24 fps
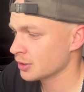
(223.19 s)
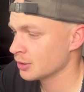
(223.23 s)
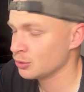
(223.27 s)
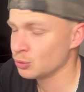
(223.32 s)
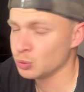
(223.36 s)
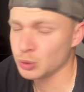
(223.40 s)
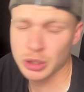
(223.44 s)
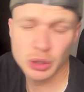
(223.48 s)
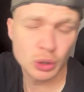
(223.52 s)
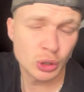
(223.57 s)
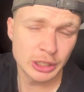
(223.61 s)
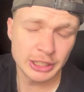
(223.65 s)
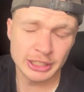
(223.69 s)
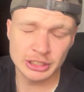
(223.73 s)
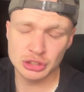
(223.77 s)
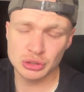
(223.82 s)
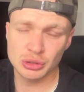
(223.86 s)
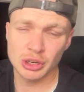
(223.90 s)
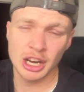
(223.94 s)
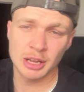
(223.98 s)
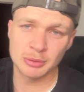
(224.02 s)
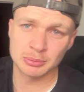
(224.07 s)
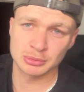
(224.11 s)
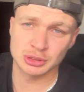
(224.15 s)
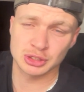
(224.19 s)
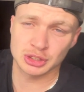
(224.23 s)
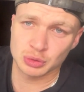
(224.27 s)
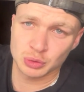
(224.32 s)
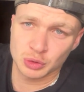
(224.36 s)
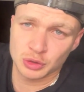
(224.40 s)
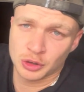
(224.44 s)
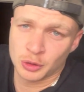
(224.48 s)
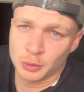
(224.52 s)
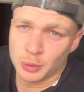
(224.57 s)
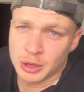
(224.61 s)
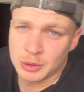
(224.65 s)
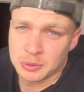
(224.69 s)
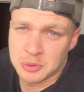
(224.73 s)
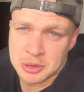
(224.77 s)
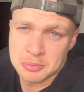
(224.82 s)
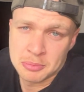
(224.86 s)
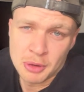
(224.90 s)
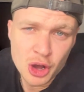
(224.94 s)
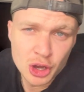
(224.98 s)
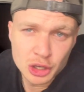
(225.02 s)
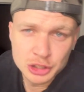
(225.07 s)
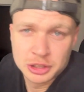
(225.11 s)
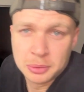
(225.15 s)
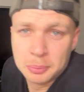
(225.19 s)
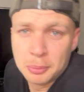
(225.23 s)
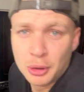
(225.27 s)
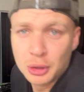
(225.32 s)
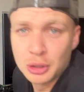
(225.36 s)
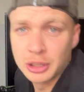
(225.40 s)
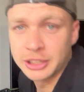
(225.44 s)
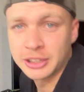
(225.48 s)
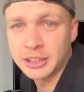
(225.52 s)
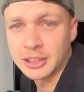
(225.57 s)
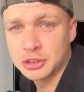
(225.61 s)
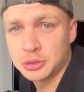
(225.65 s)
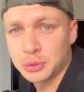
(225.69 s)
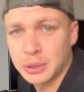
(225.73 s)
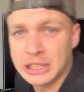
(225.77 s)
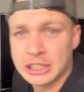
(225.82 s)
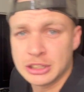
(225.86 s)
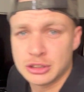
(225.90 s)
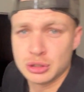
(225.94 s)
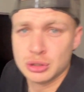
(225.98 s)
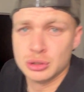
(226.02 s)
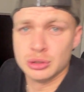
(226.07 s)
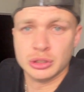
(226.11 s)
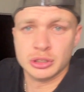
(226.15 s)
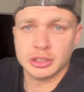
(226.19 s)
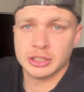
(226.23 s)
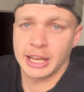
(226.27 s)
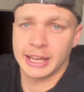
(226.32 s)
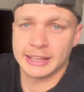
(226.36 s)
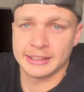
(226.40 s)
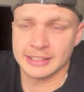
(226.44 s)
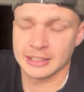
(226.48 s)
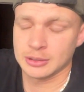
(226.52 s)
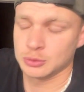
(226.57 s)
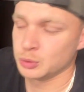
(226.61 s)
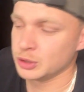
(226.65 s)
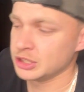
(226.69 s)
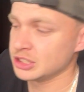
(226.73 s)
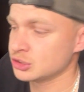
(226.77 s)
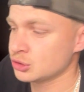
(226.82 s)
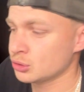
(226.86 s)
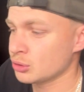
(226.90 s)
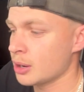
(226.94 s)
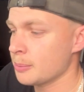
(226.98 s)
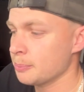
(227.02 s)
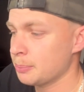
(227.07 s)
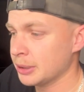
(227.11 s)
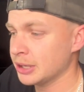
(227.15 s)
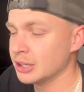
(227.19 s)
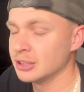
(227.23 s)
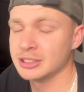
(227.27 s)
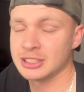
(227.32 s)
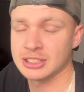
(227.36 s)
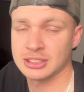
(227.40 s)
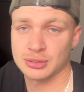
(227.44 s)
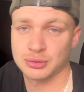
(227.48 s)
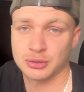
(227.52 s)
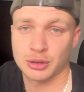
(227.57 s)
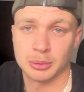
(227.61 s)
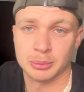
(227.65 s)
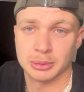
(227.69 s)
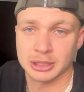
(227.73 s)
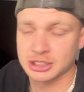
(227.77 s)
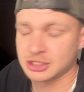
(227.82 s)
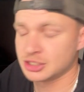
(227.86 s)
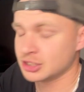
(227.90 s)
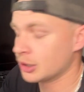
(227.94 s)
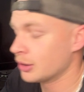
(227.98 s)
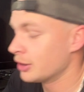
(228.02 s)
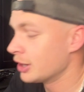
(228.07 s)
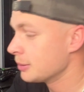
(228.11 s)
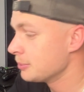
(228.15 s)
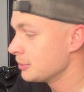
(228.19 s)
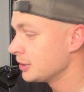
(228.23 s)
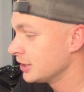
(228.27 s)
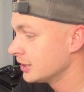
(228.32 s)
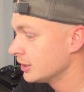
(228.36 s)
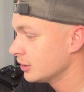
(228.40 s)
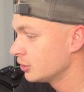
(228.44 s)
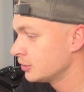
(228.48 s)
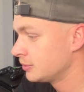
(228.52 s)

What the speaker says: We're calling scrums when we mark the ball in the 22 and then win scrum penalties from it. So, I mean,